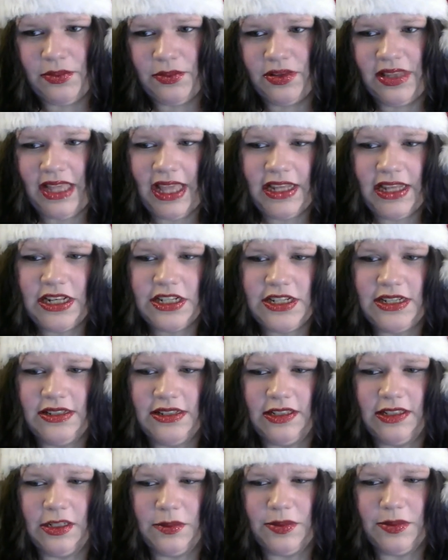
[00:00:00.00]
But the energy
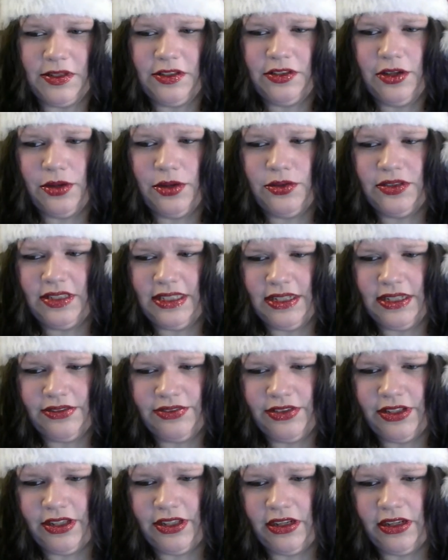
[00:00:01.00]
is going to be so
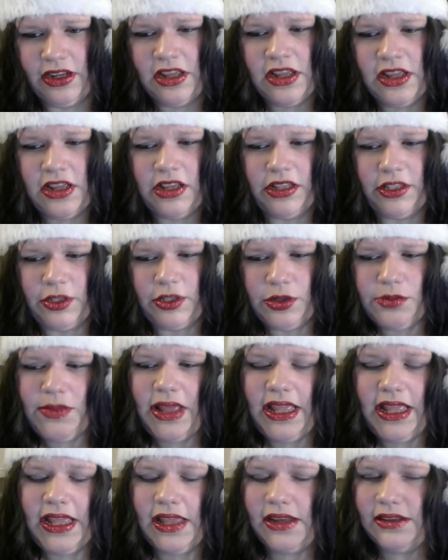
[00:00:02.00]
significant, you
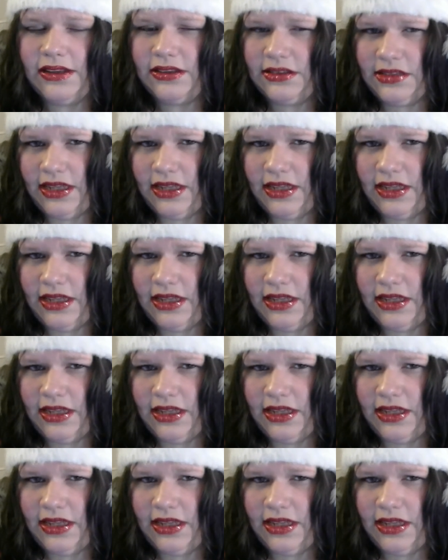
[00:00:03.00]
may get a